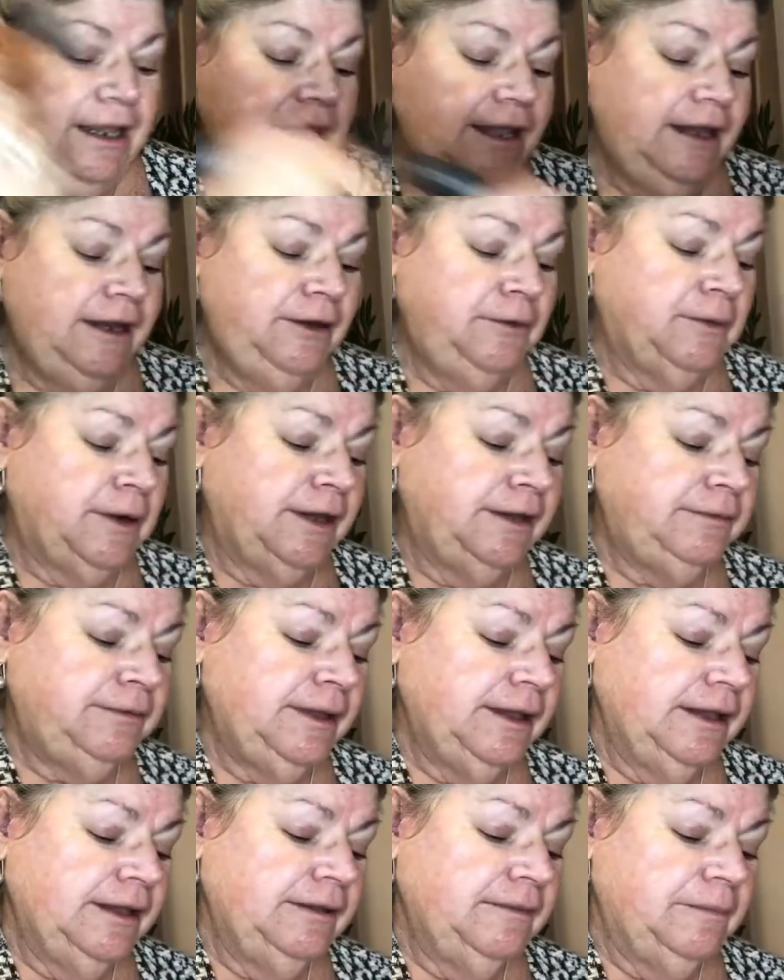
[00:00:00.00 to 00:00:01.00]
Anyway,
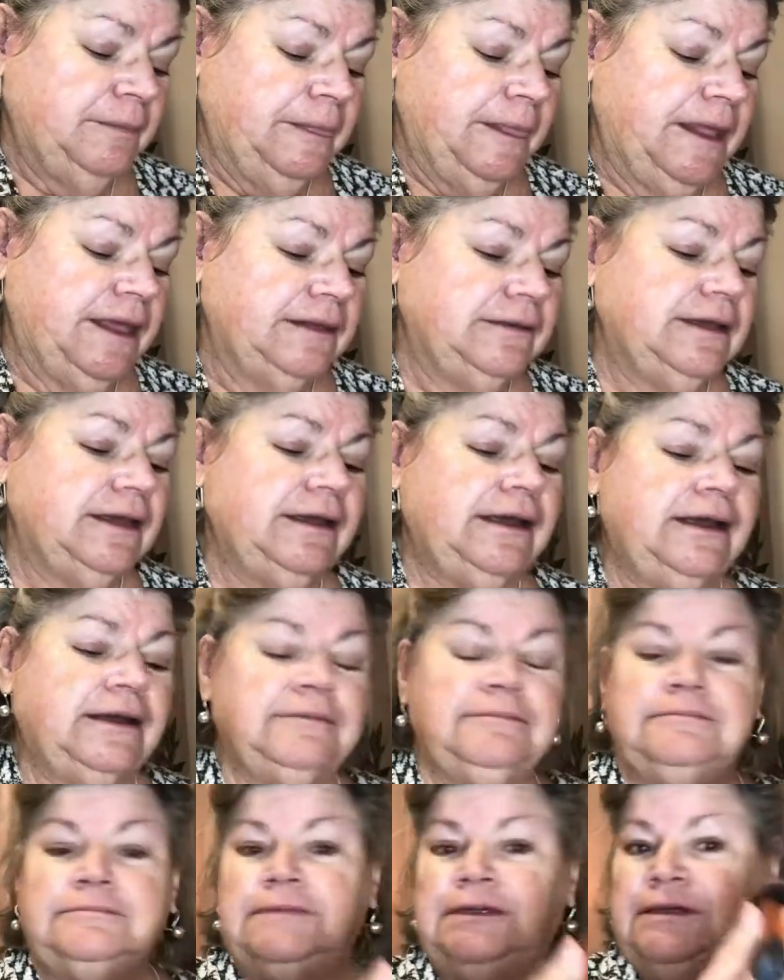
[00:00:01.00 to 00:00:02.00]

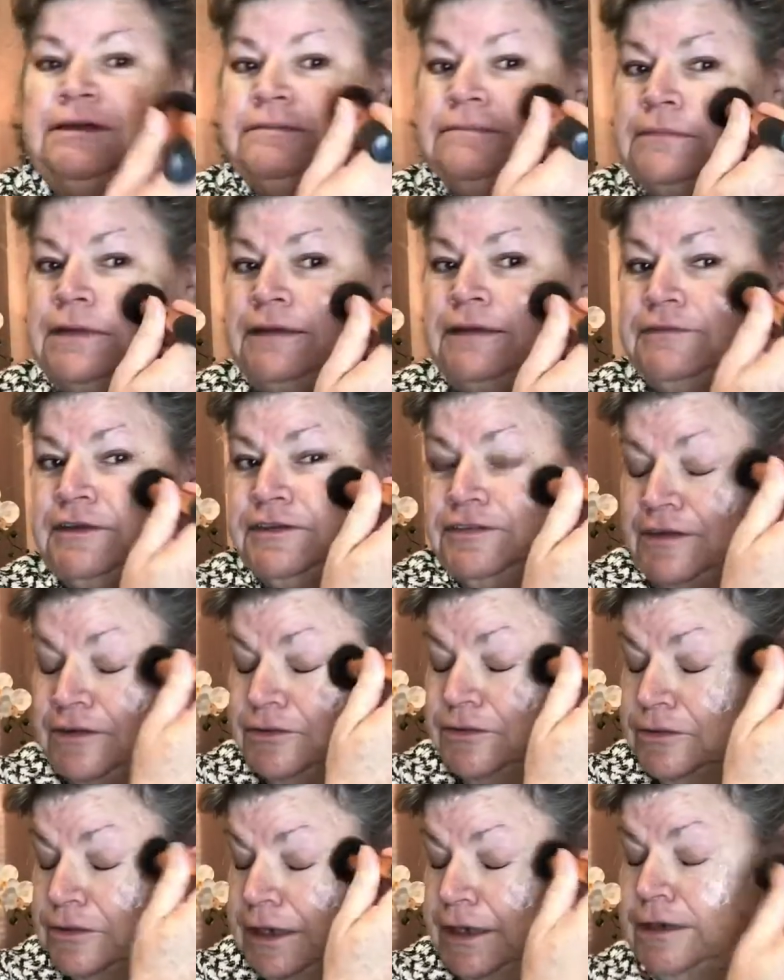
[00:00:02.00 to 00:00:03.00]
having said
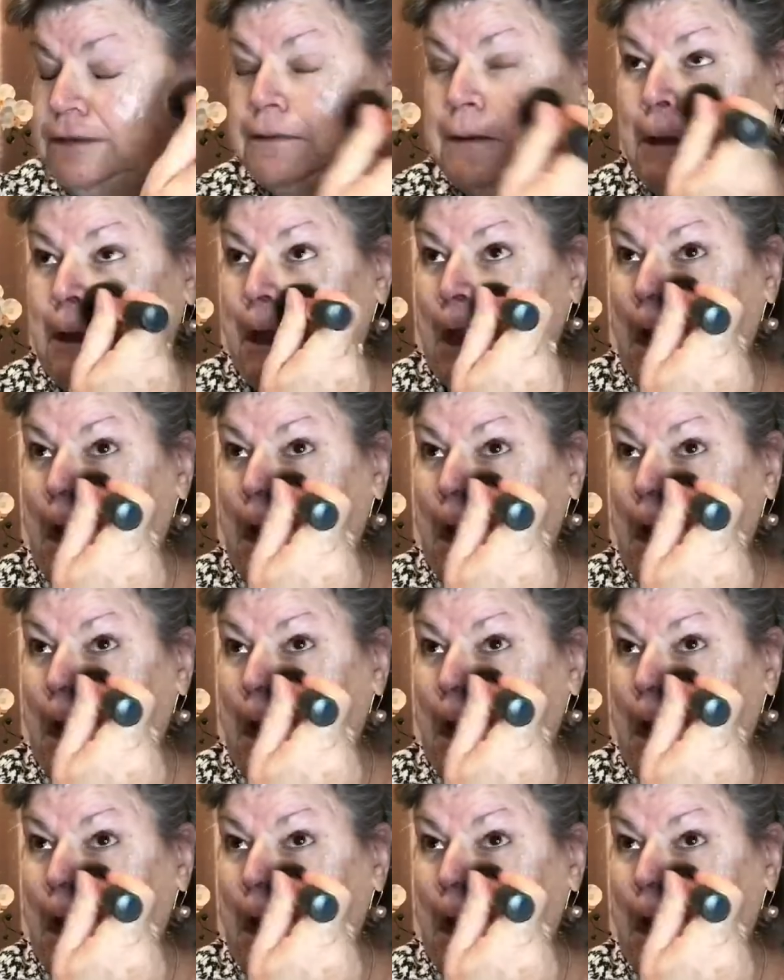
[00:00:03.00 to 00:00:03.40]
all that,